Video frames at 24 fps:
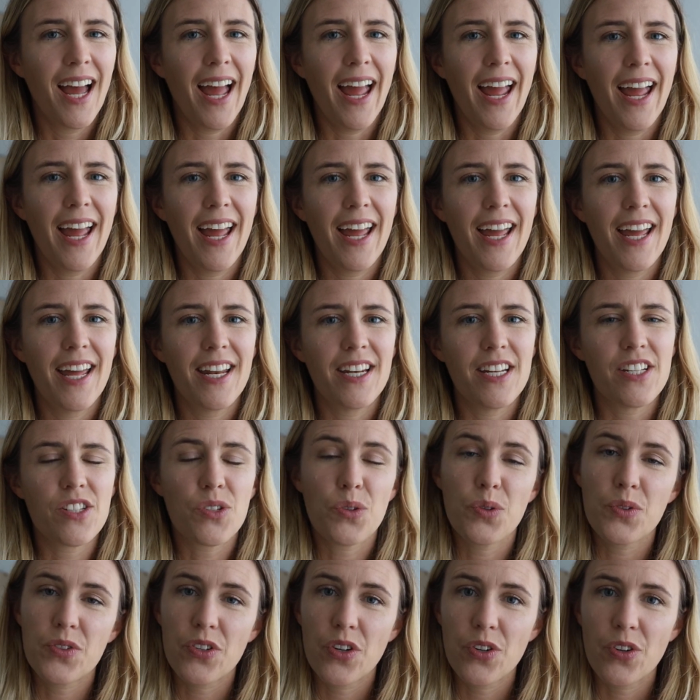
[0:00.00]
And it's
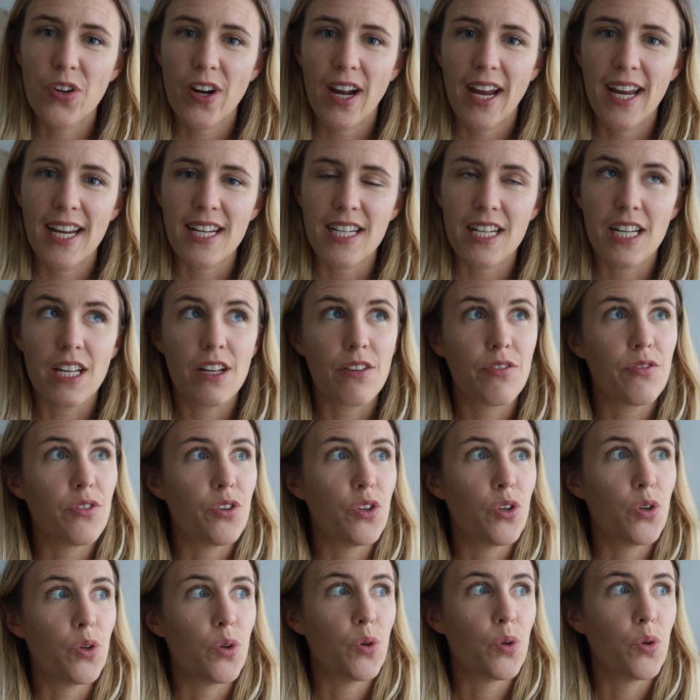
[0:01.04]
also great if
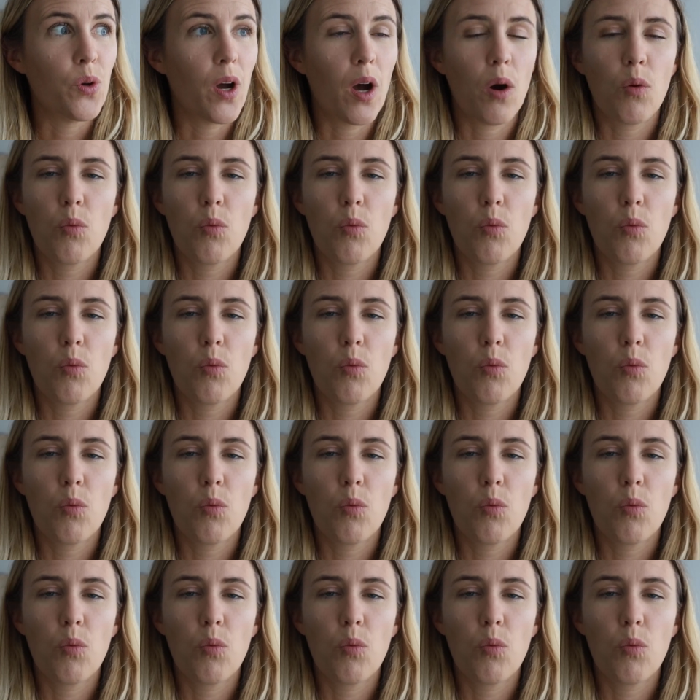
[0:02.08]
you